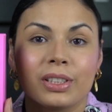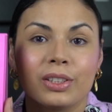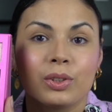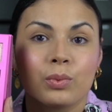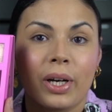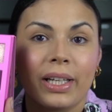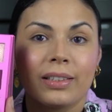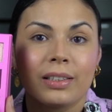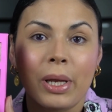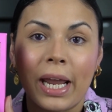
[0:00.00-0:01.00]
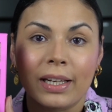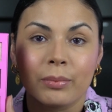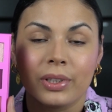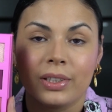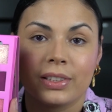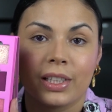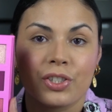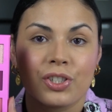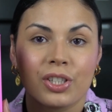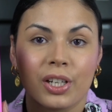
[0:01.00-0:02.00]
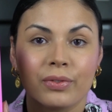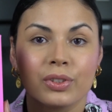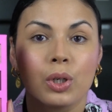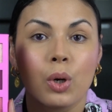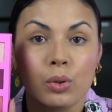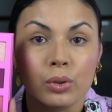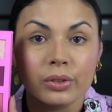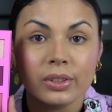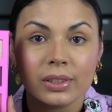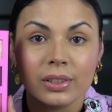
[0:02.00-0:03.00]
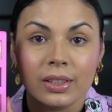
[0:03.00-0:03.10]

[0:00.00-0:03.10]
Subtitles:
it looks white in the pan, but it does shift gold.